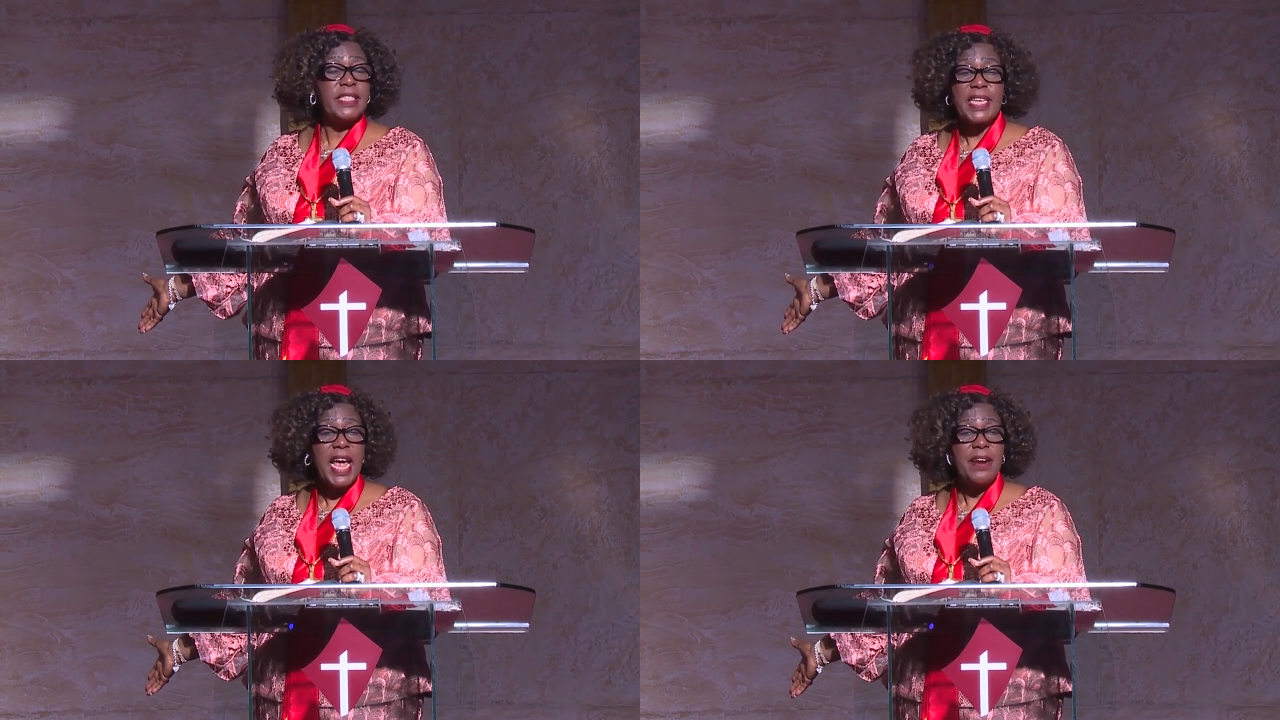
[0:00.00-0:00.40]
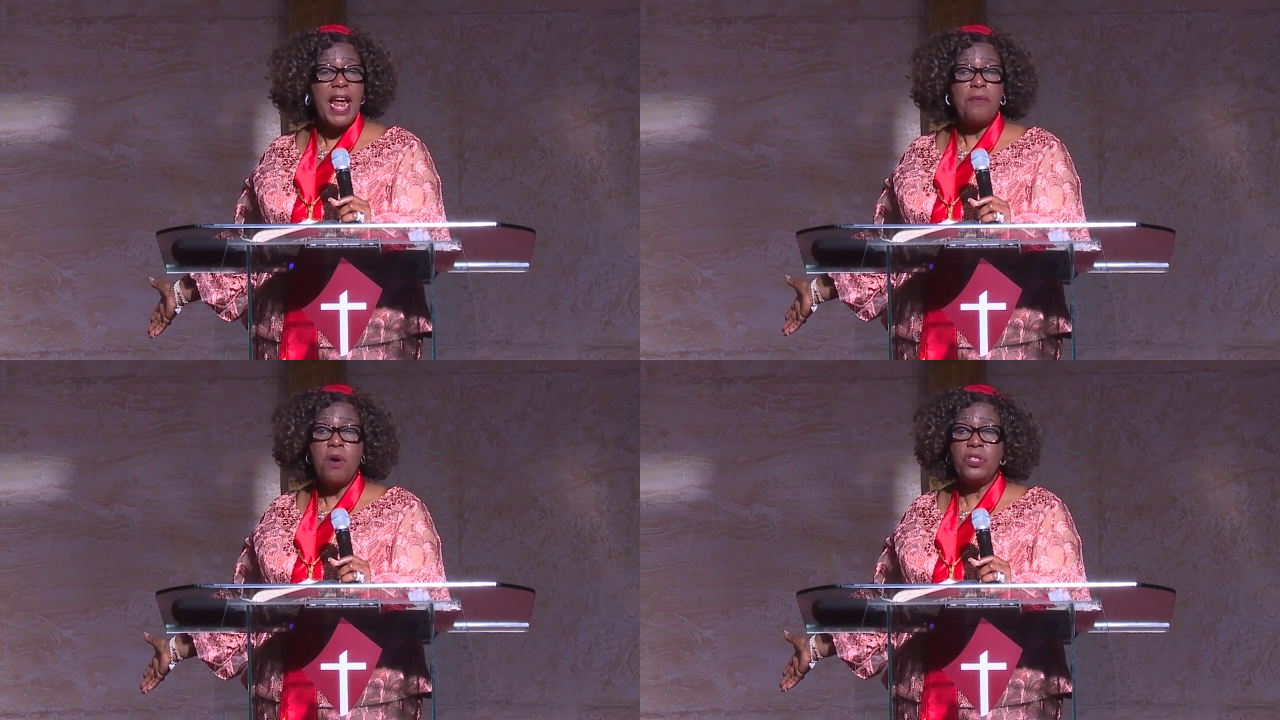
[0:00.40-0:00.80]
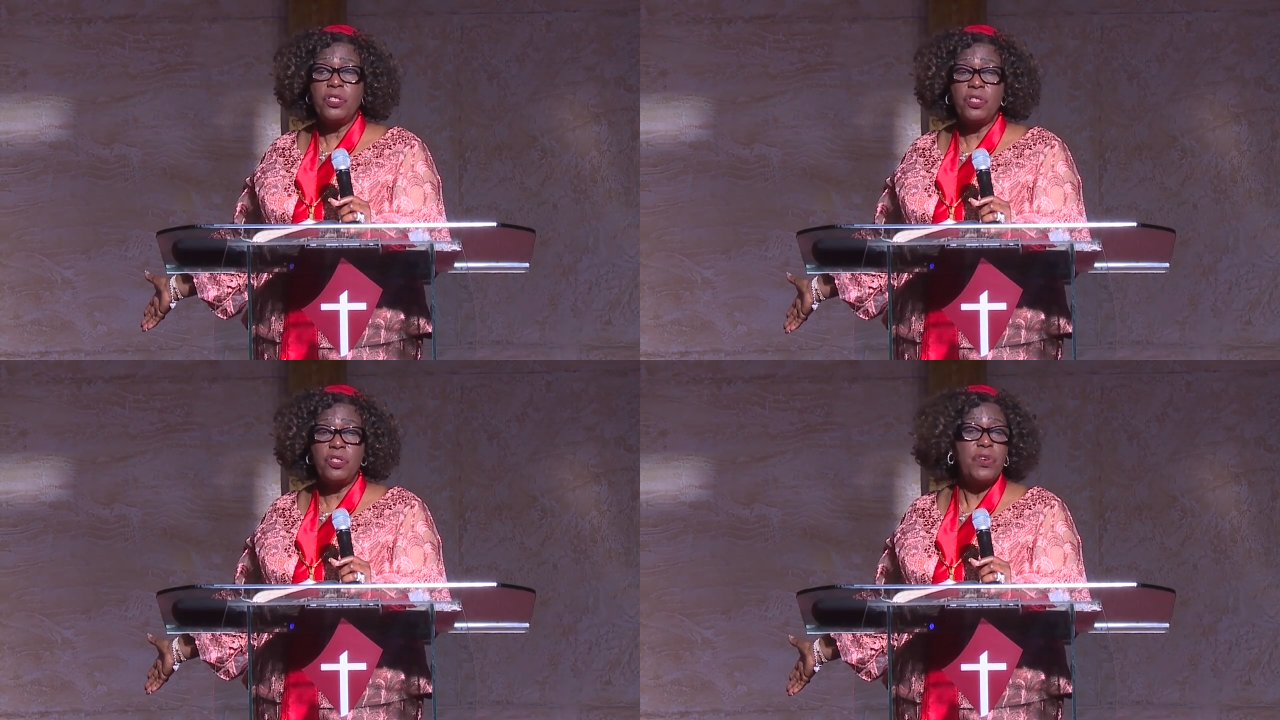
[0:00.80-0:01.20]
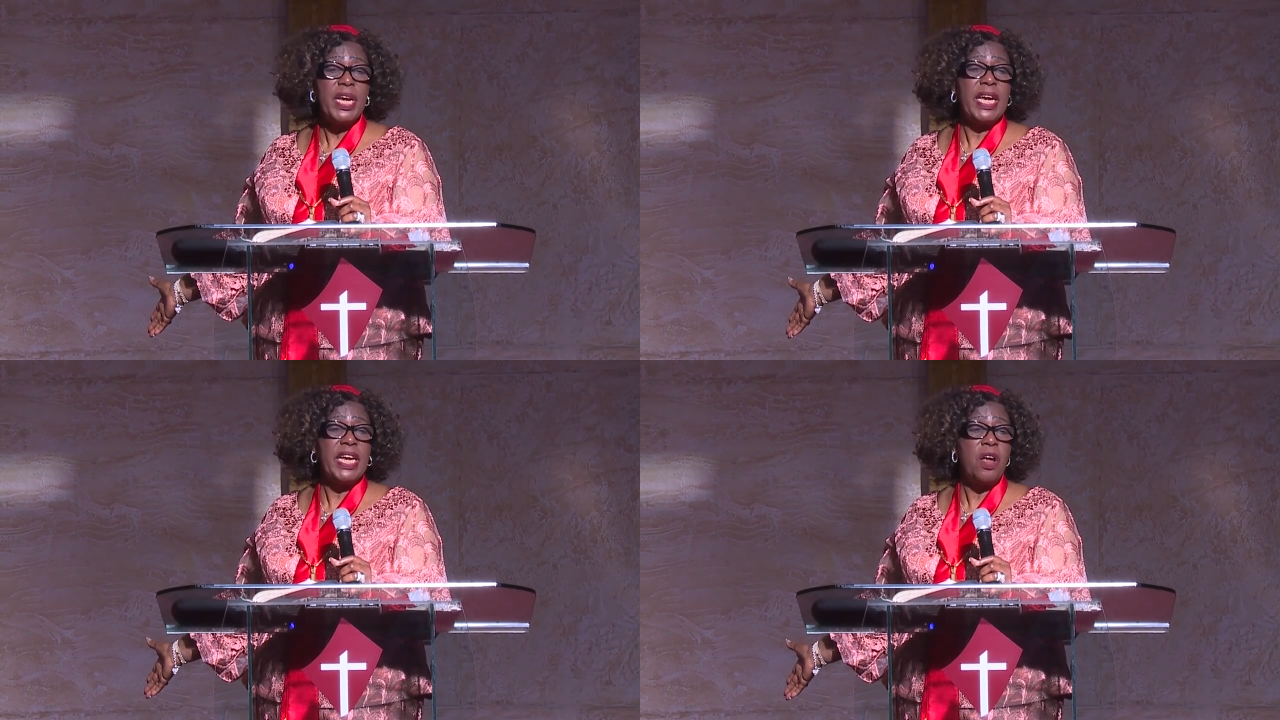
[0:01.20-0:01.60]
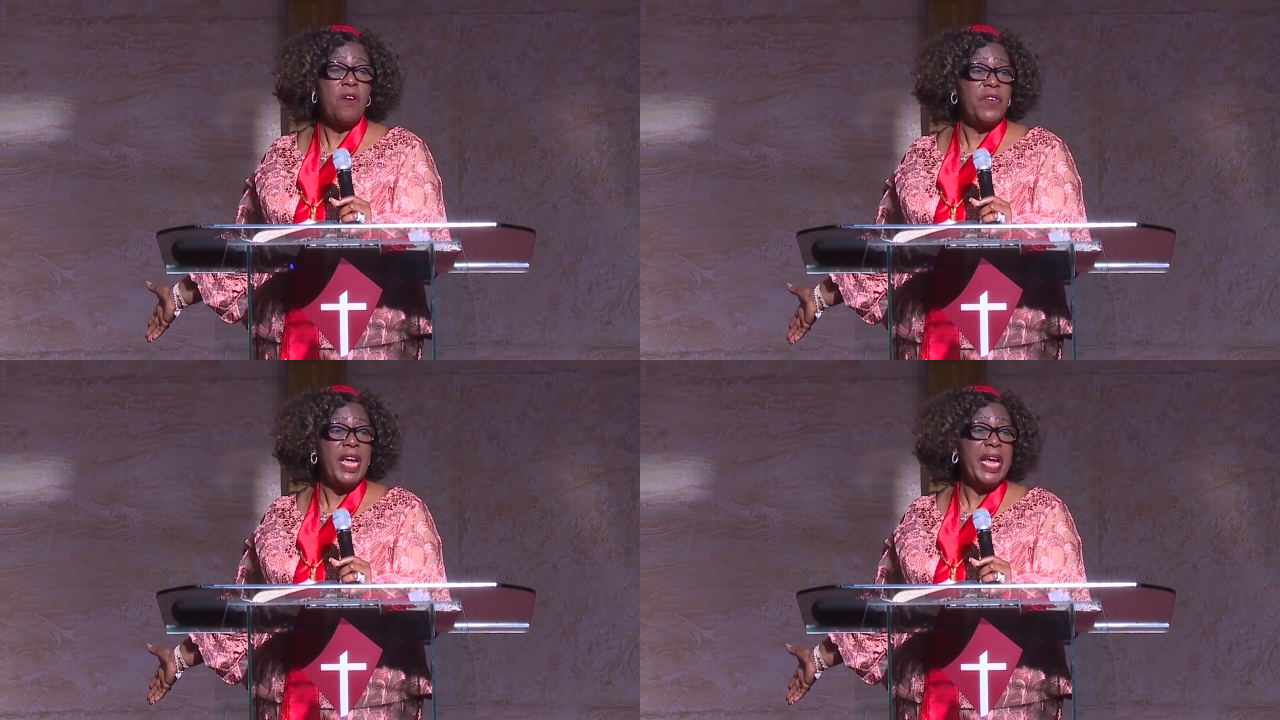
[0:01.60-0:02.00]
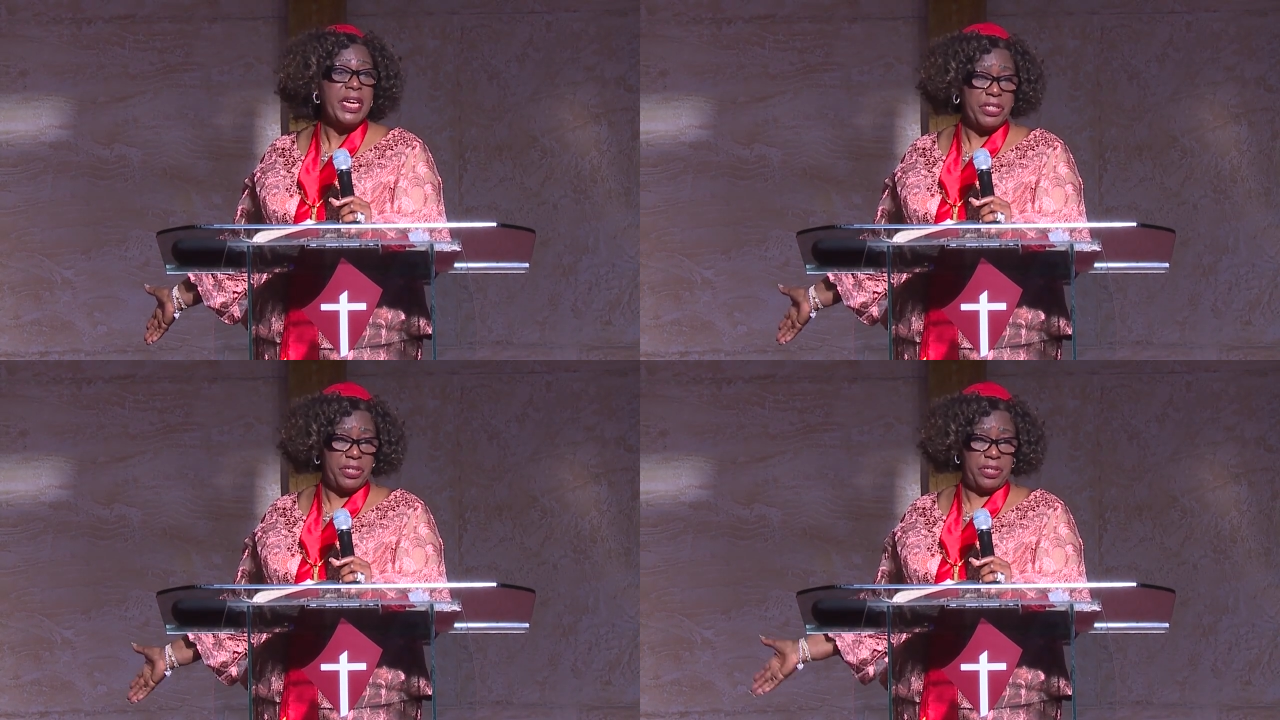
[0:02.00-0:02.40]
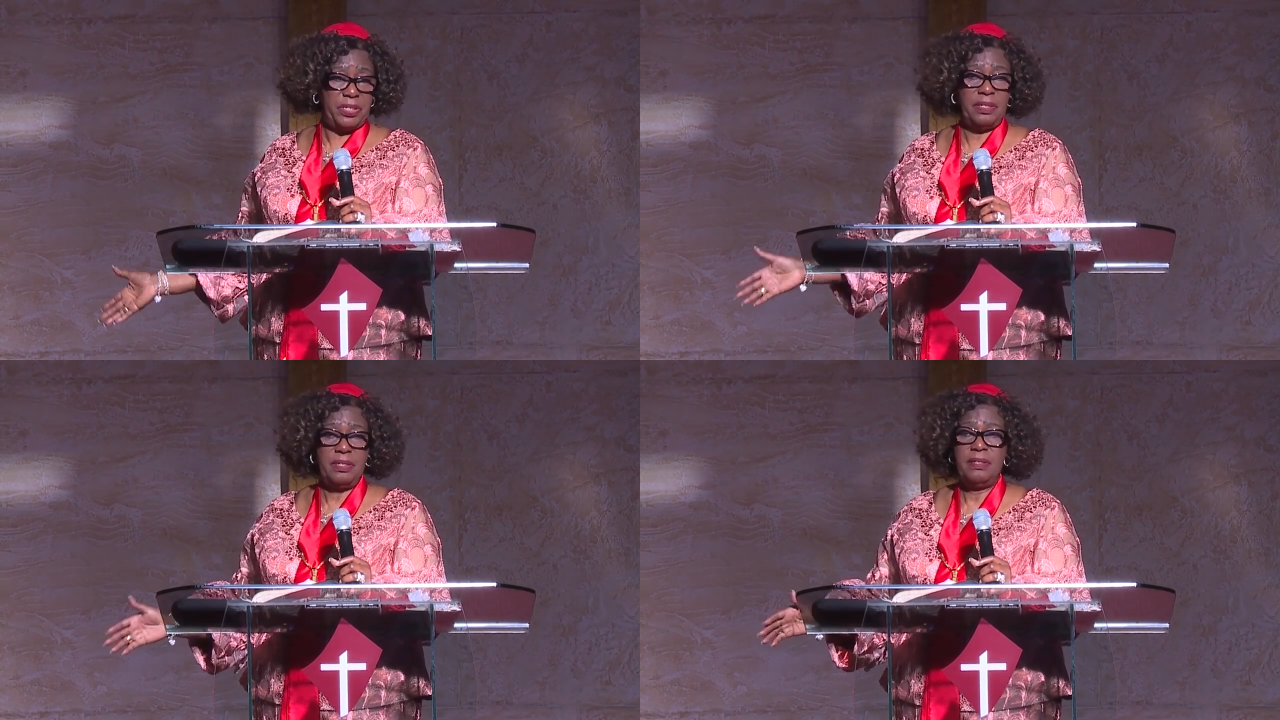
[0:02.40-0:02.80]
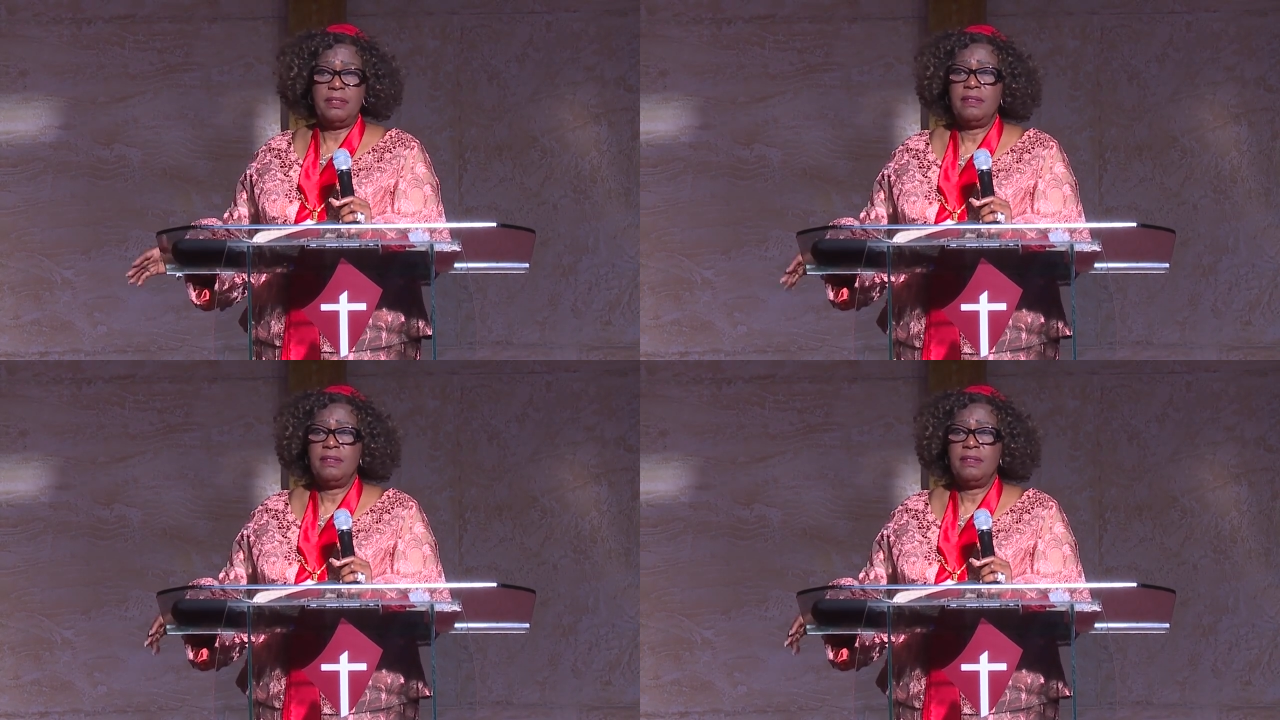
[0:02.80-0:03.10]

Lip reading: Sarah was stricken of age.